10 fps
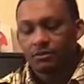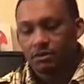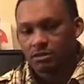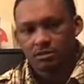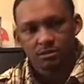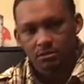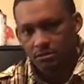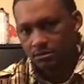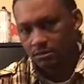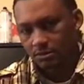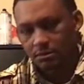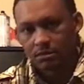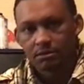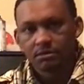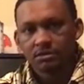which don't
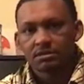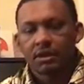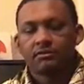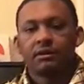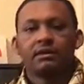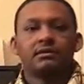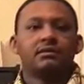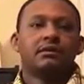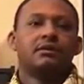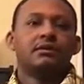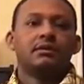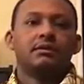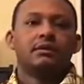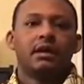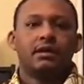do, it's not right.
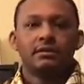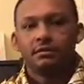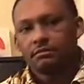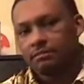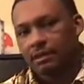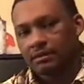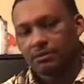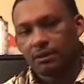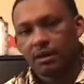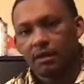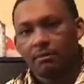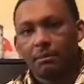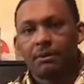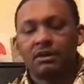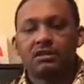And that was part of my
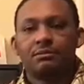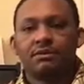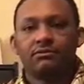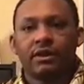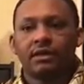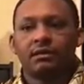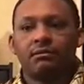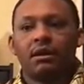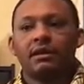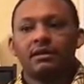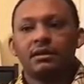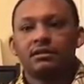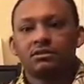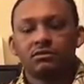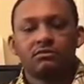punishment, wrecking a bike
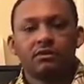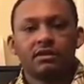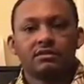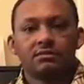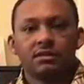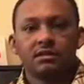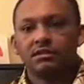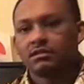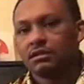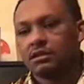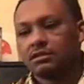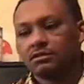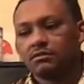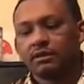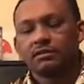at street race because
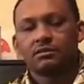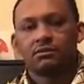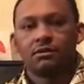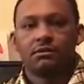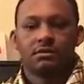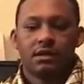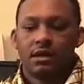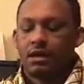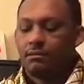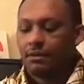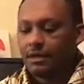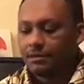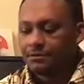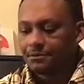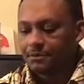street racing is wrong. But